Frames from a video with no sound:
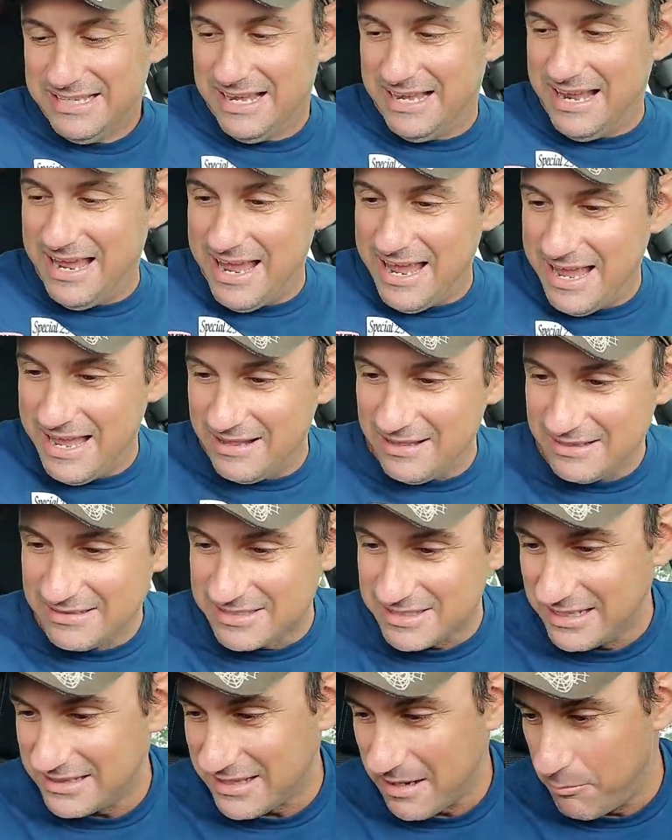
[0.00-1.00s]
And let's
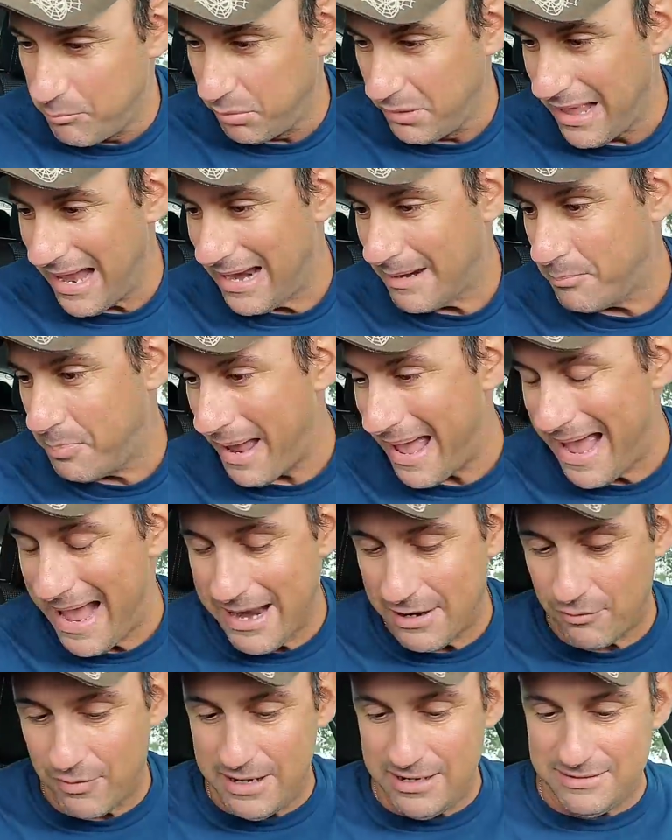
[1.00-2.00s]
get the black
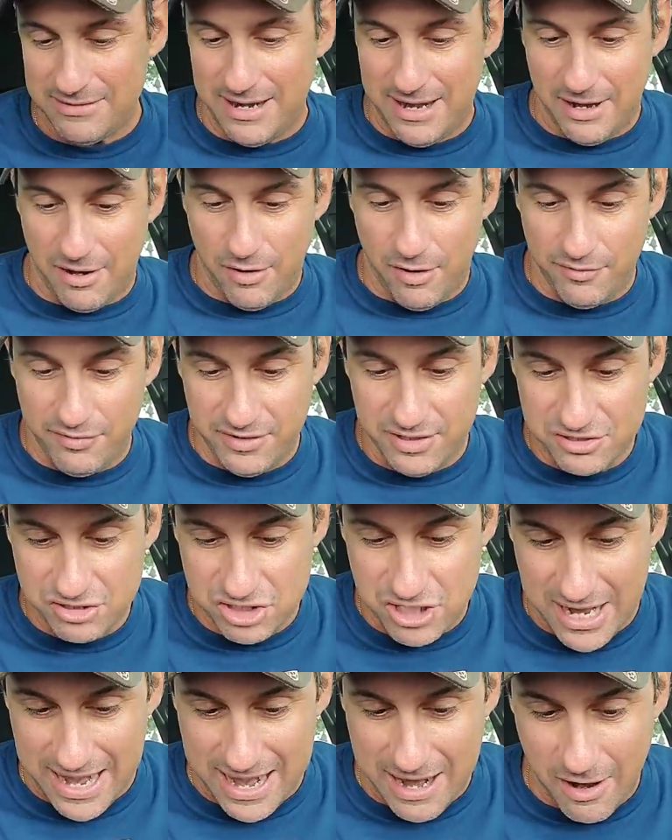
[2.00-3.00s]
bag right there on the
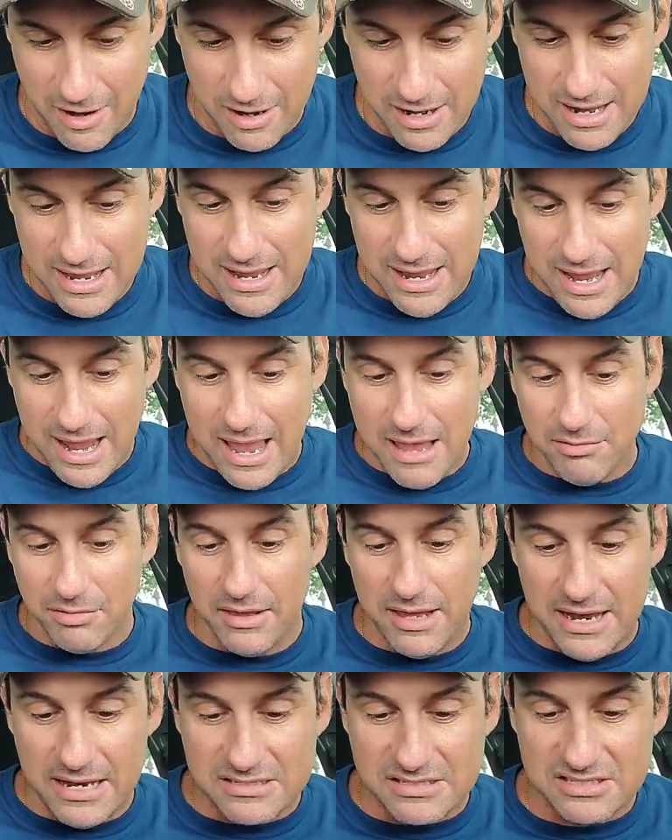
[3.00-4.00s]
chair. And
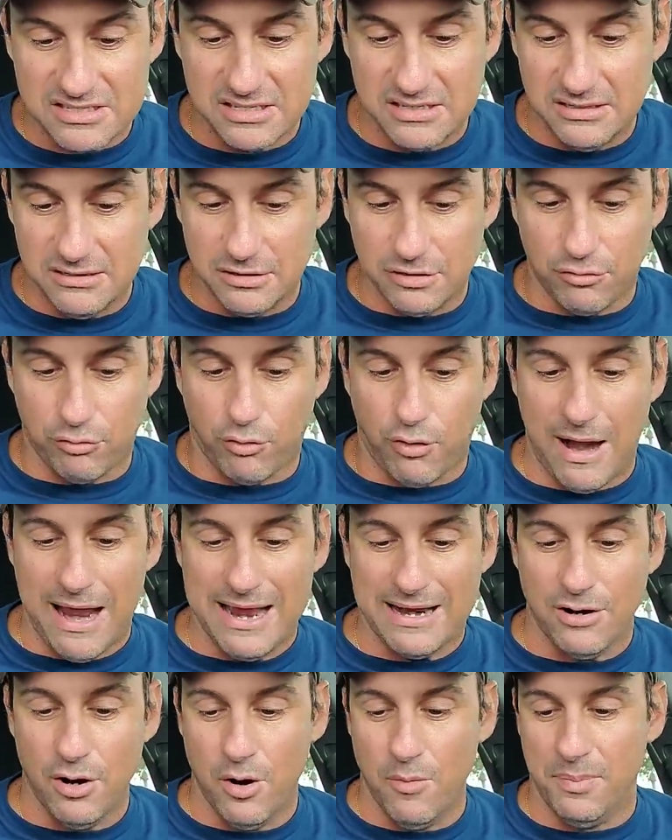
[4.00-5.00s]
let's
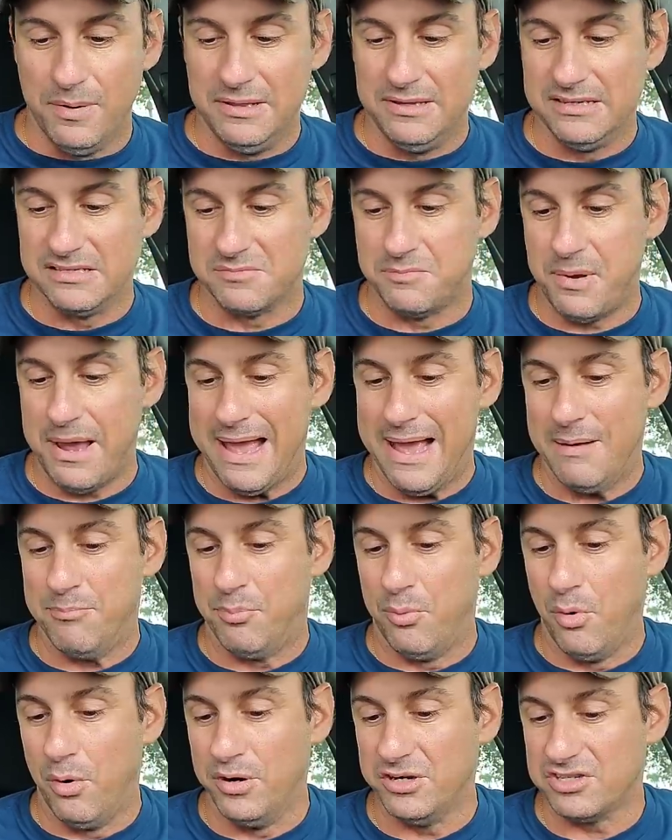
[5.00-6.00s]
crack open this bad
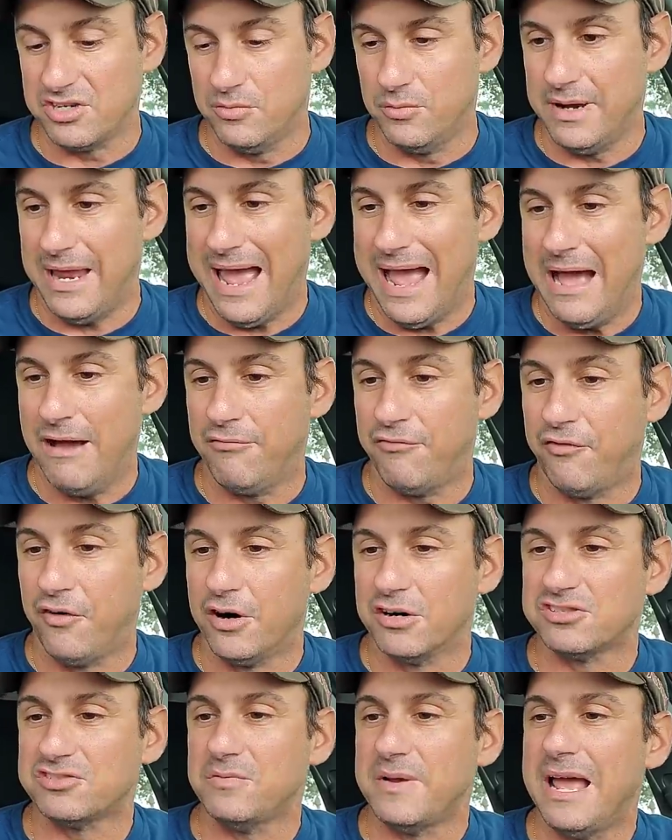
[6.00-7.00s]
boy. So we have
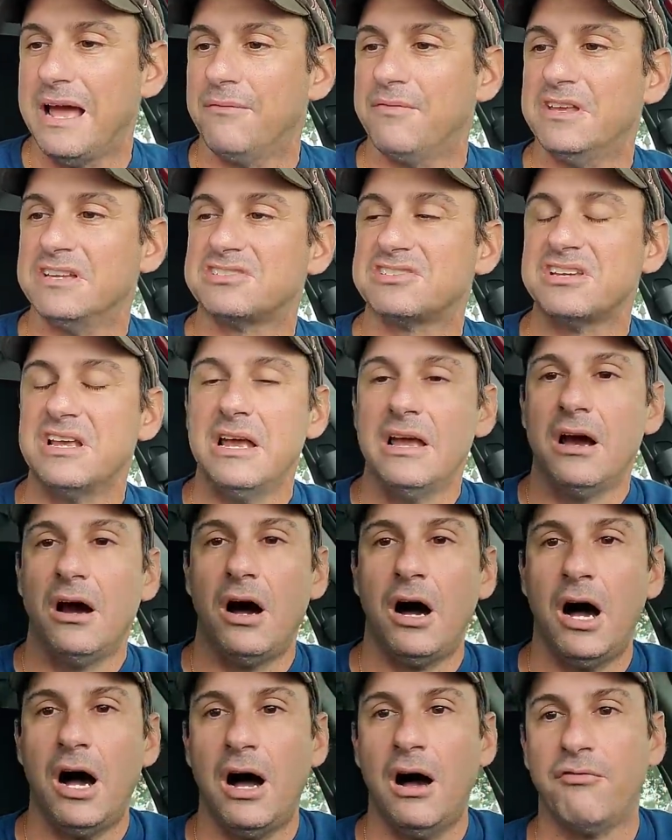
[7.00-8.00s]
this
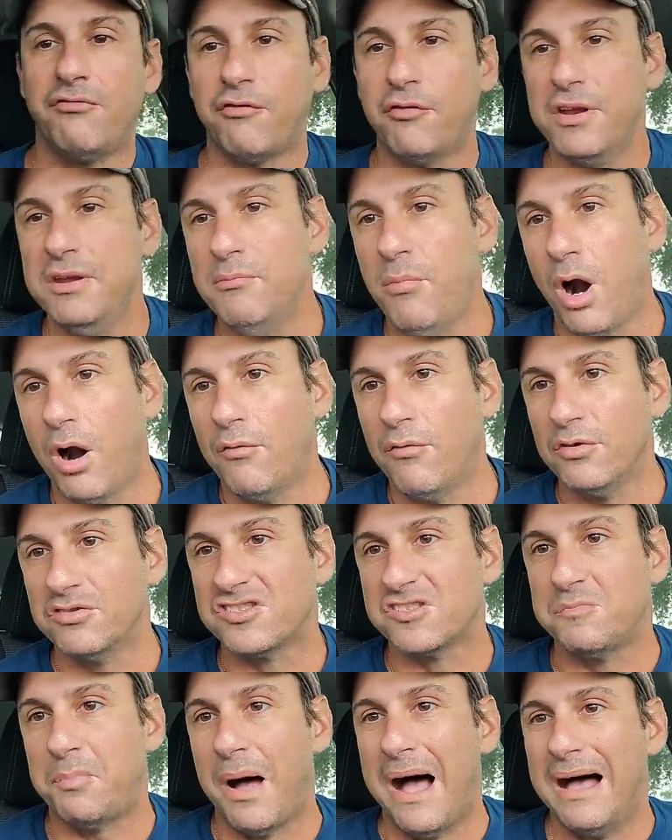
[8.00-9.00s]
free Marvel
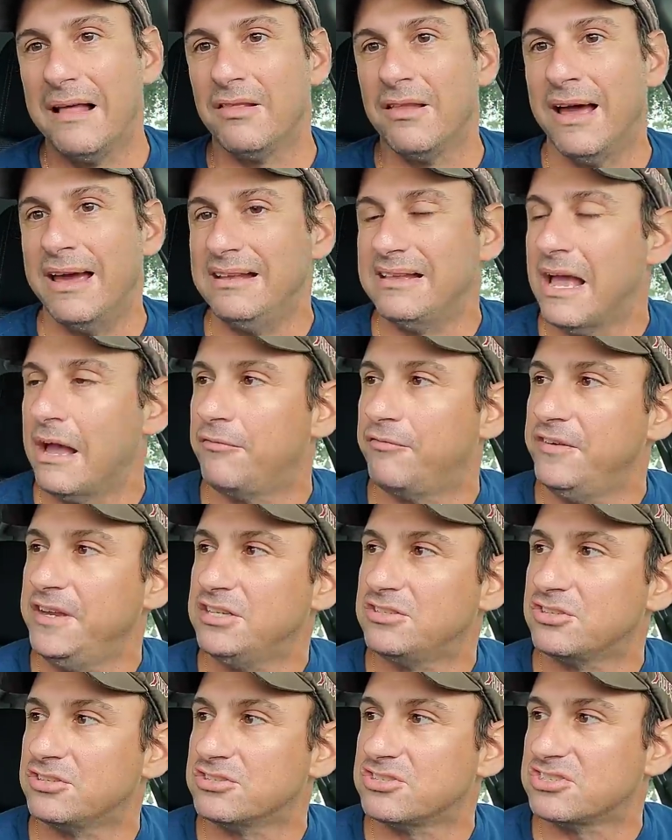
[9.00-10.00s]
spotlight that
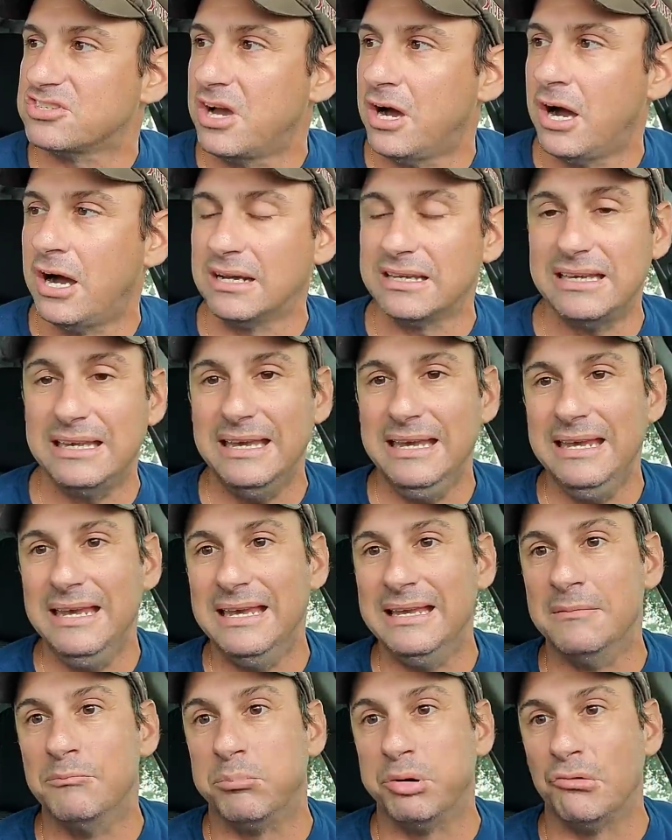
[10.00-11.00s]
features King
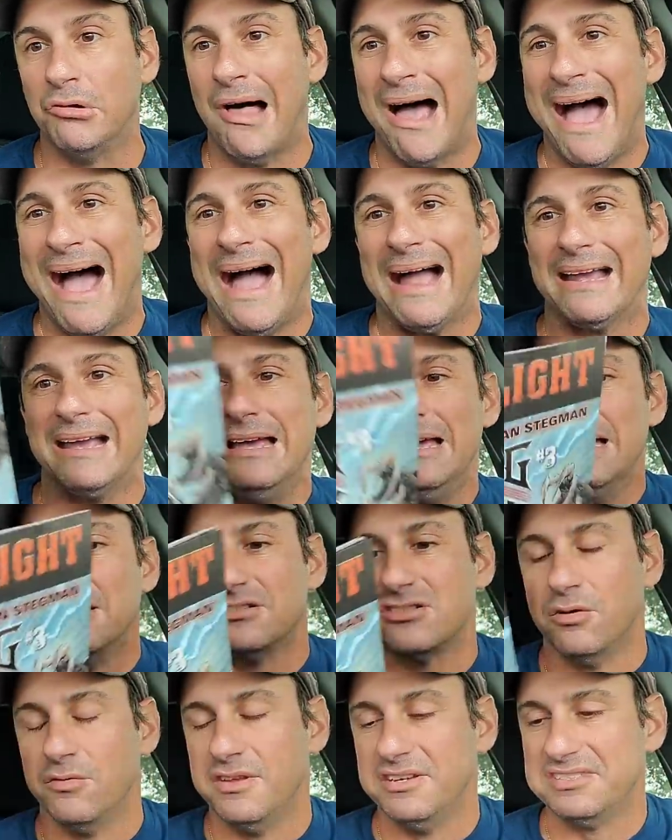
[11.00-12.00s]
in Black.
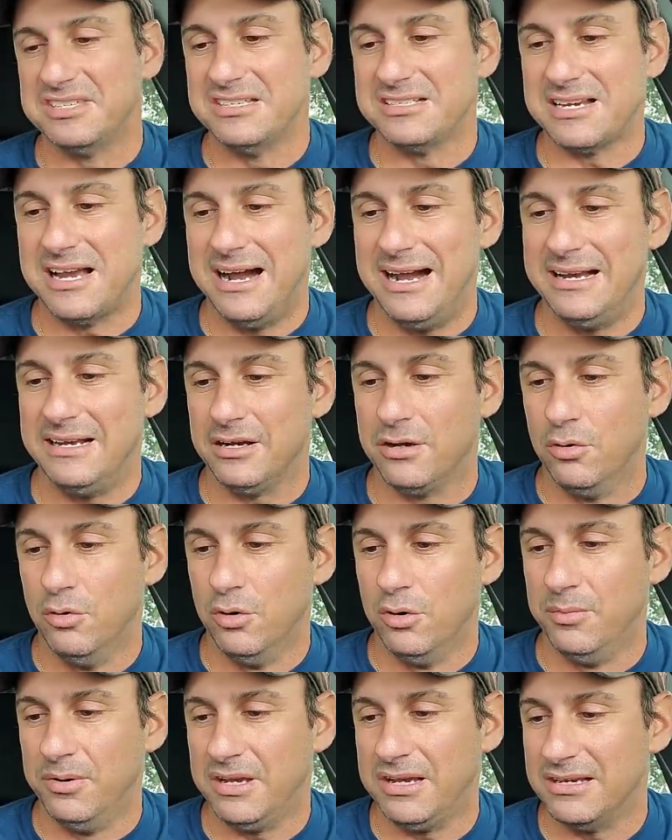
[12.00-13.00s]
So this is kind of
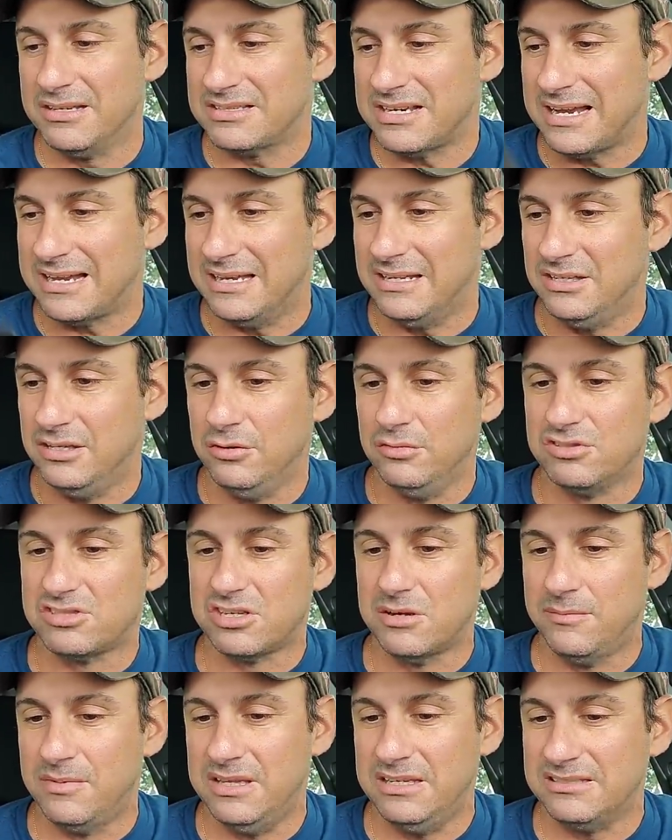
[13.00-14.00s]
cool because I can use
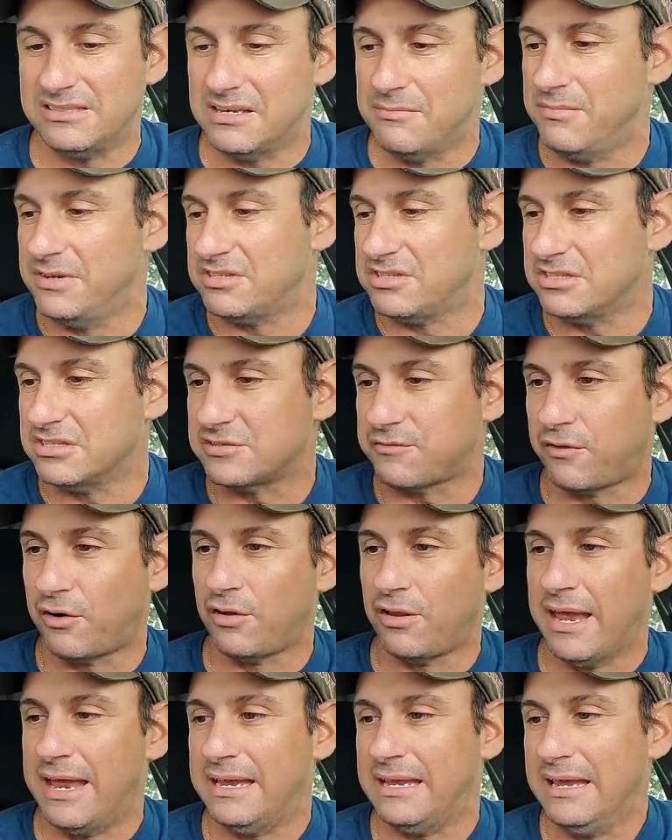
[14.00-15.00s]
some of these images for
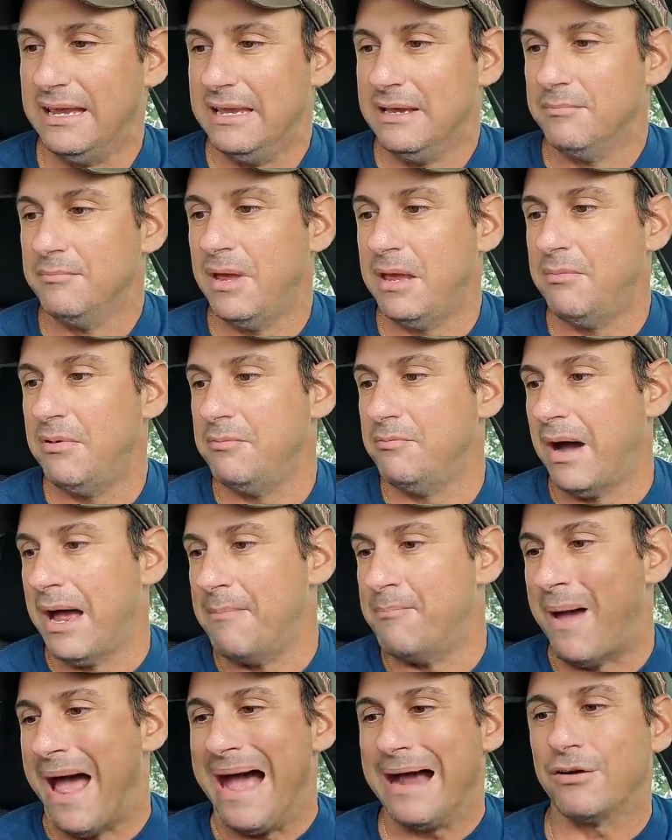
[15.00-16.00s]
like maybe my
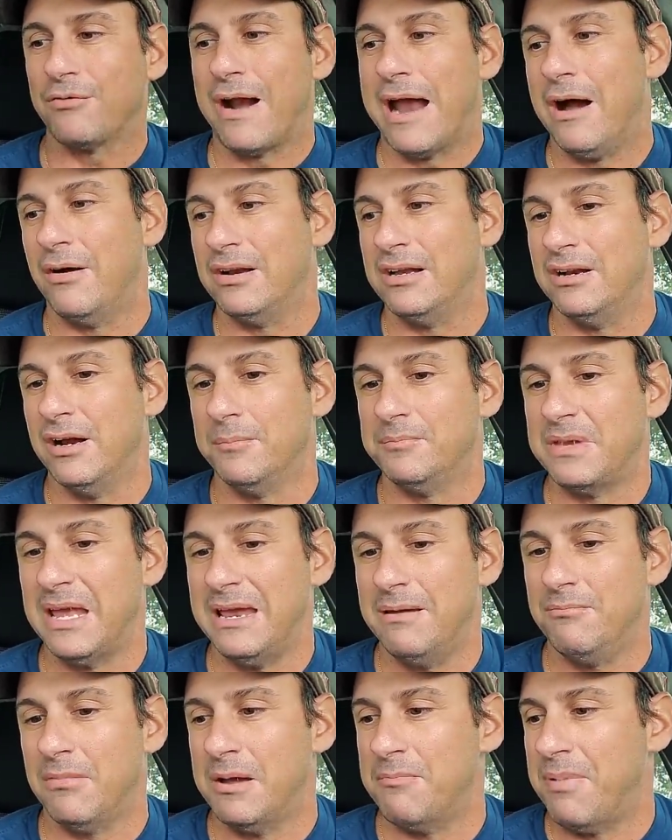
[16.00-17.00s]
background and
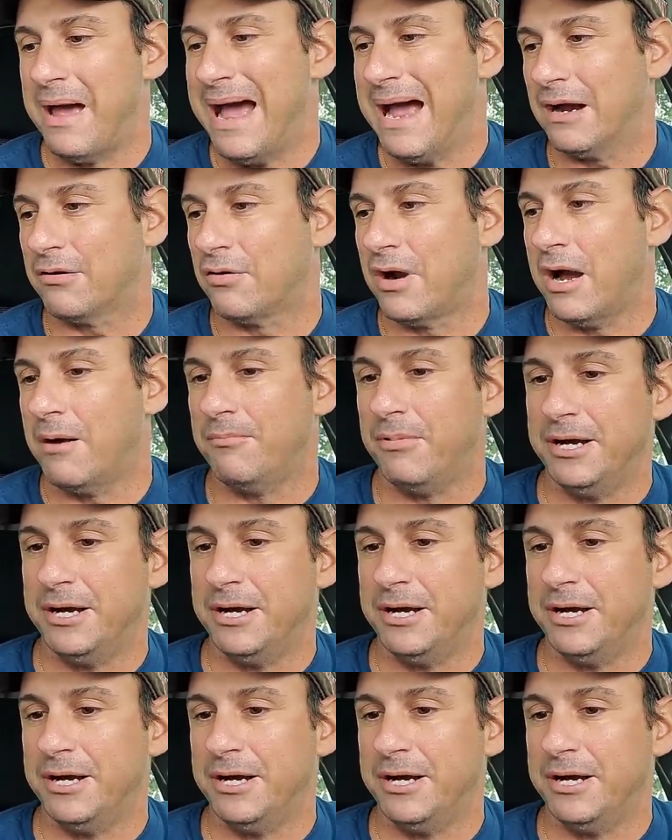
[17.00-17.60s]
update my background.